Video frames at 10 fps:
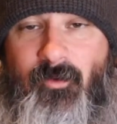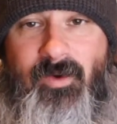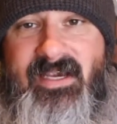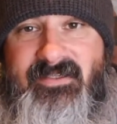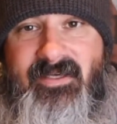
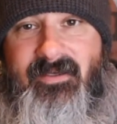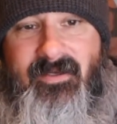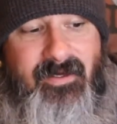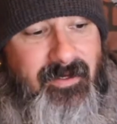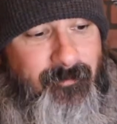reason,
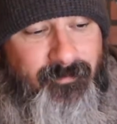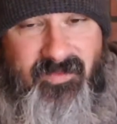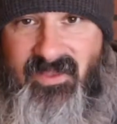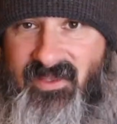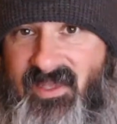
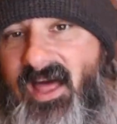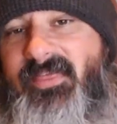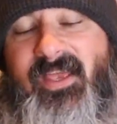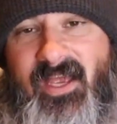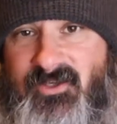
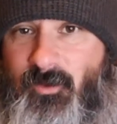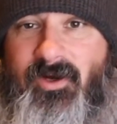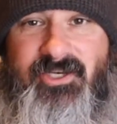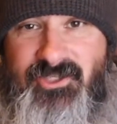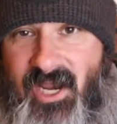nothing has
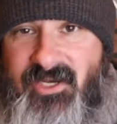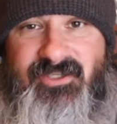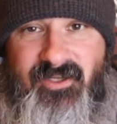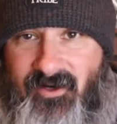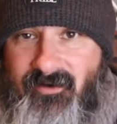really
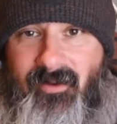changed in their